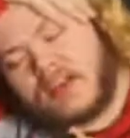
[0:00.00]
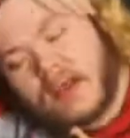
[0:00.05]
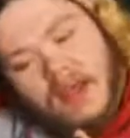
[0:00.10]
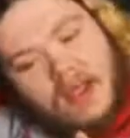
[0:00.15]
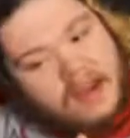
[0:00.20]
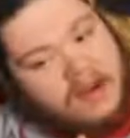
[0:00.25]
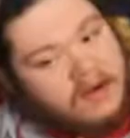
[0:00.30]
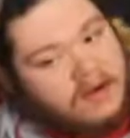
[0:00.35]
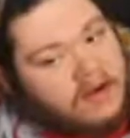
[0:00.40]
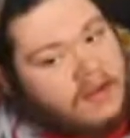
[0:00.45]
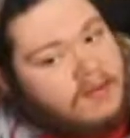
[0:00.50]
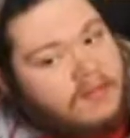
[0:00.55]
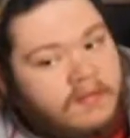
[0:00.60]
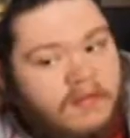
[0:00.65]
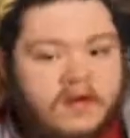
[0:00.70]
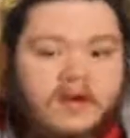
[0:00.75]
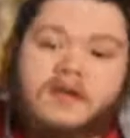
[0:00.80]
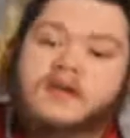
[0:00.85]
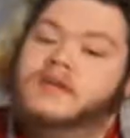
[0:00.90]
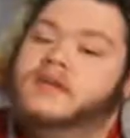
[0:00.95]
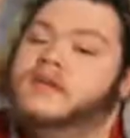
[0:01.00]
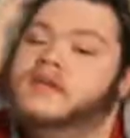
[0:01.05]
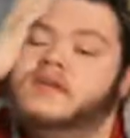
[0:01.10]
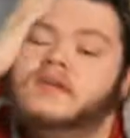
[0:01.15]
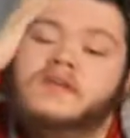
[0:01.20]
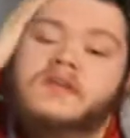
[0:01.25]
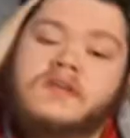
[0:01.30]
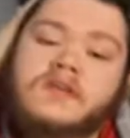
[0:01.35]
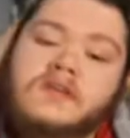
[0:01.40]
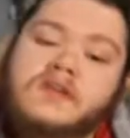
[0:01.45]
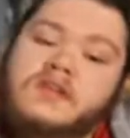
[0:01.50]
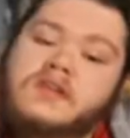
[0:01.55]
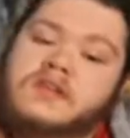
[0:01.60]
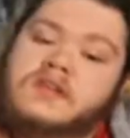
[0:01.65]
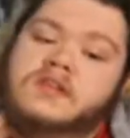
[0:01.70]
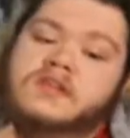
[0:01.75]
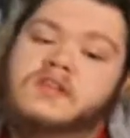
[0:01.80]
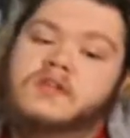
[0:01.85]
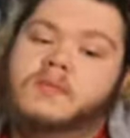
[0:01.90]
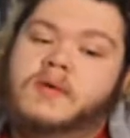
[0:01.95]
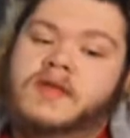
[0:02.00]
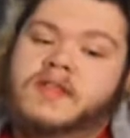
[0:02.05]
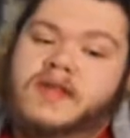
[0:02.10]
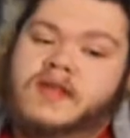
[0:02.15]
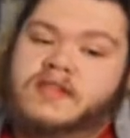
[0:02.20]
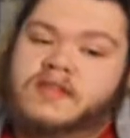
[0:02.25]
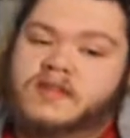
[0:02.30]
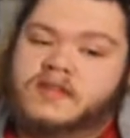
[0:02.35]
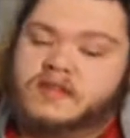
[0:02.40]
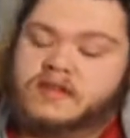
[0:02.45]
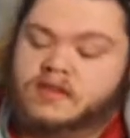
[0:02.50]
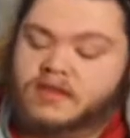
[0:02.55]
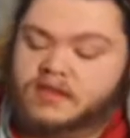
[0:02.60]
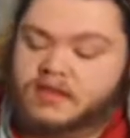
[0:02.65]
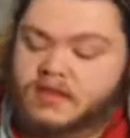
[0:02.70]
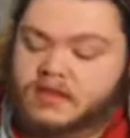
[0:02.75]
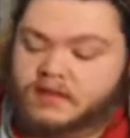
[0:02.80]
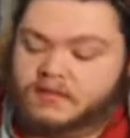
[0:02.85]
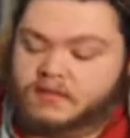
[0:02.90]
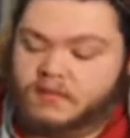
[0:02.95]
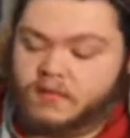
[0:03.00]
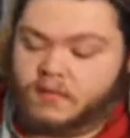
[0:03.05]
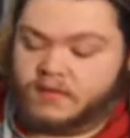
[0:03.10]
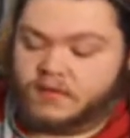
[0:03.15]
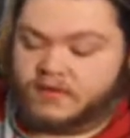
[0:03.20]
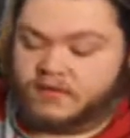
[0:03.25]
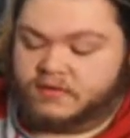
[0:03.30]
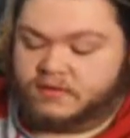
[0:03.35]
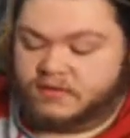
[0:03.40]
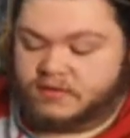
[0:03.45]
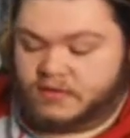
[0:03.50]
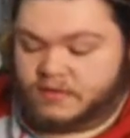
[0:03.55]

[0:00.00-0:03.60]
tight enough or the way that the thing's focused.